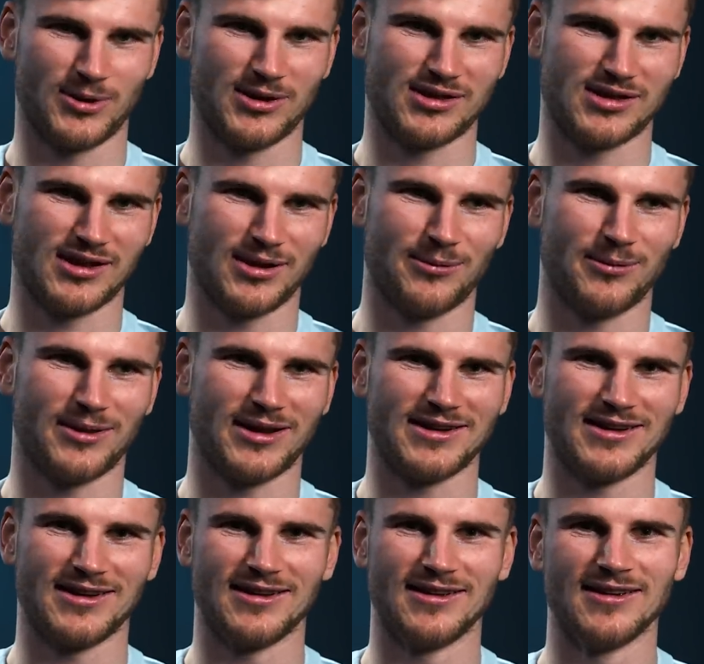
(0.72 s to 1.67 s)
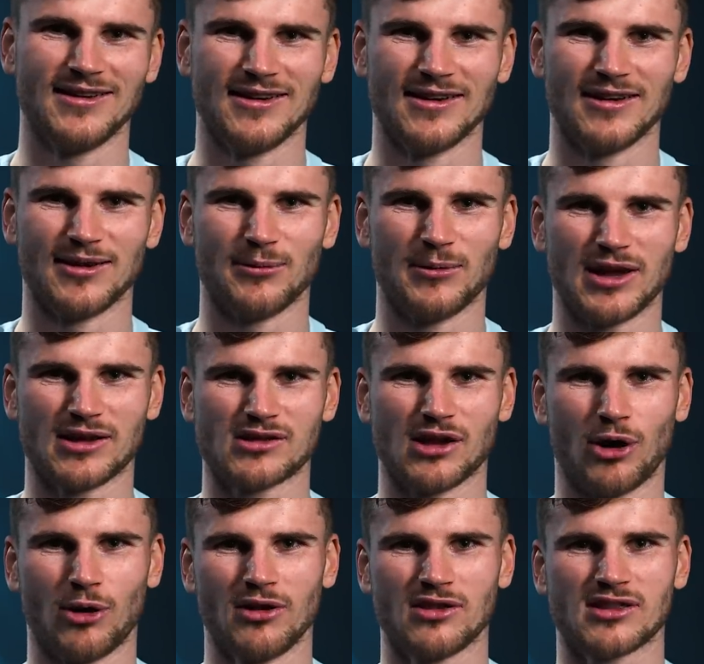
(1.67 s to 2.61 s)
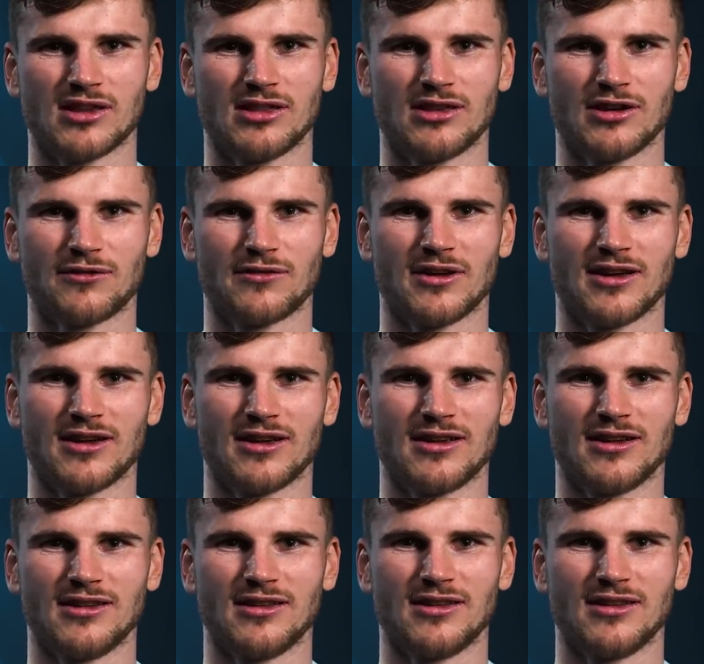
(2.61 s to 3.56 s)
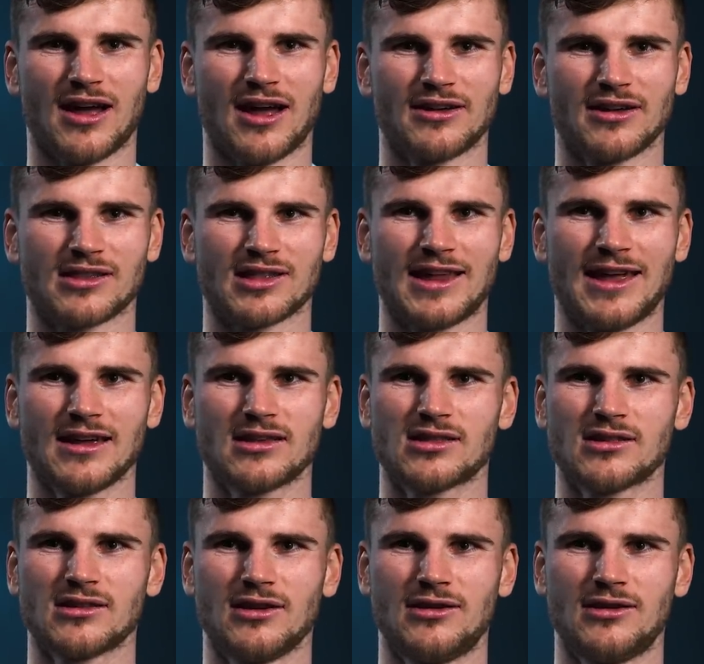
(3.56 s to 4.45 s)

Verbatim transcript: when somebody makes holes in, uh, in others' legs.